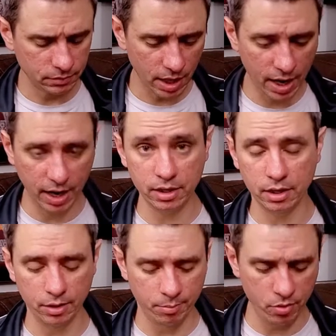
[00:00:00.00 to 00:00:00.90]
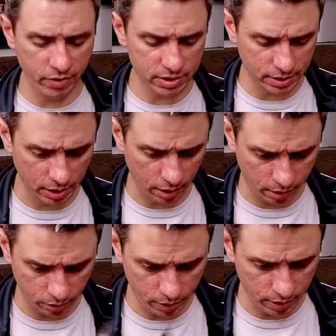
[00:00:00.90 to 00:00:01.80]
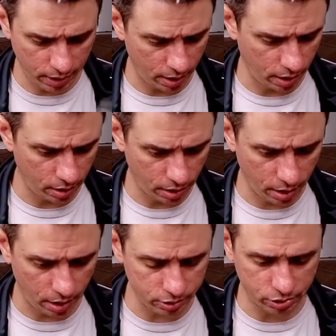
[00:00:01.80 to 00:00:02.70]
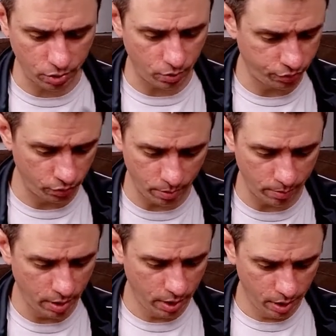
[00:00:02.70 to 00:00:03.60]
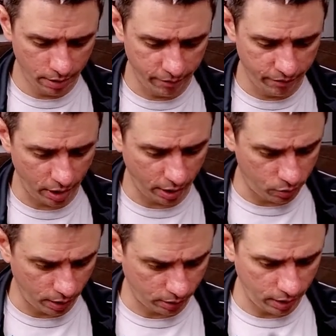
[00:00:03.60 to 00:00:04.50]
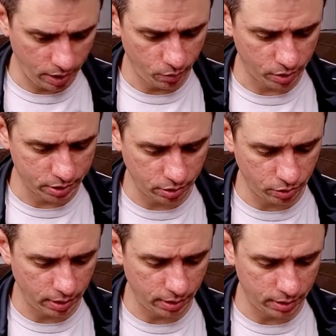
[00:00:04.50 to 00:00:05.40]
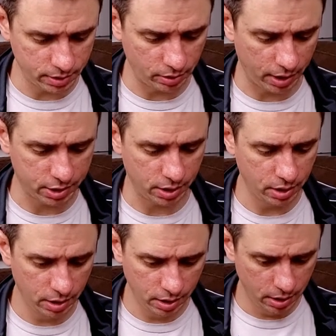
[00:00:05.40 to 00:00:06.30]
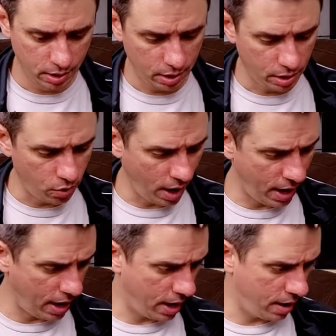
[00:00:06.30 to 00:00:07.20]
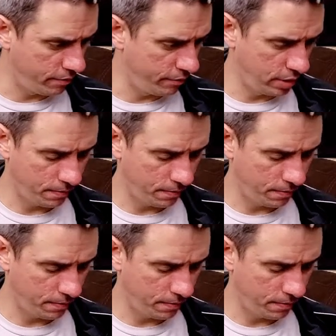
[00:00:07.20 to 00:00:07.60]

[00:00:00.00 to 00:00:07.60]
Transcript: And the movies that are included here, I'll just go through them very quickly what's included in this collection. You have